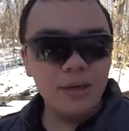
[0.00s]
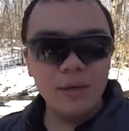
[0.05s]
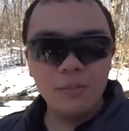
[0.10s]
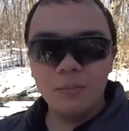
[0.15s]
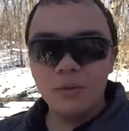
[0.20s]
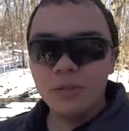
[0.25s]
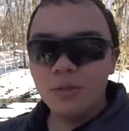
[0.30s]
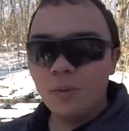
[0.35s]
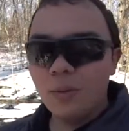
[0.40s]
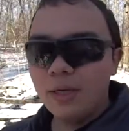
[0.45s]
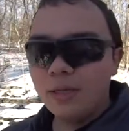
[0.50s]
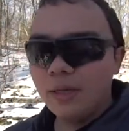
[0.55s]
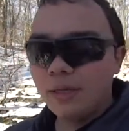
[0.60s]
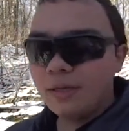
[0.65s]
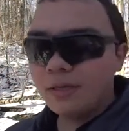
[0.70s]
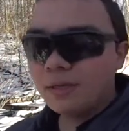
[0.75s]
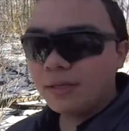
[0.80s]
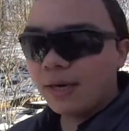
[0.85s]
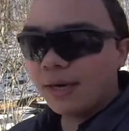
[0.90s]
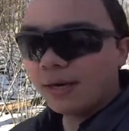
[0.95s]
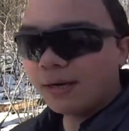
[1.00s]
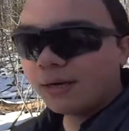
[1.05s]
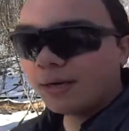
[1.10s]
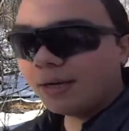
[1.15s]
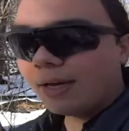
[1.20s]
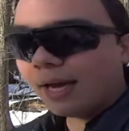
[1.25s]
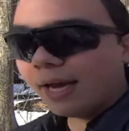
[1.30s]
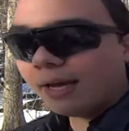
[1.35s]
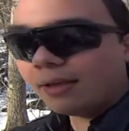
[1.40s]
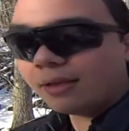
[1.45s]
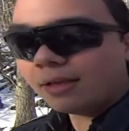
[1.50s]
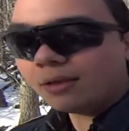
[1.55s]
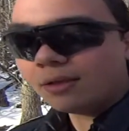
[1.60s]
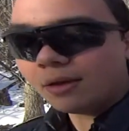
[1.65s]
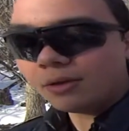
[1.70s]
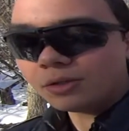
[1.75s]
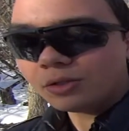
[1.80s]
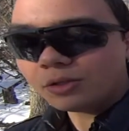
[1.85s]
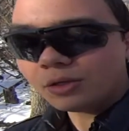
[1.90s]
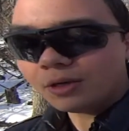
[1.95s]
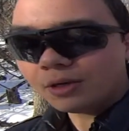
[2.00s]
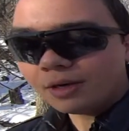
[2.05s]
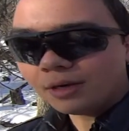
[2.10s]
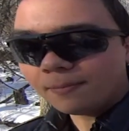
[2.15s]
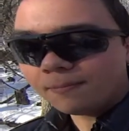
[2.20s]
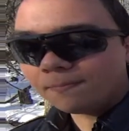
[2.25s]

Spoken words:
between the stock and the launcher.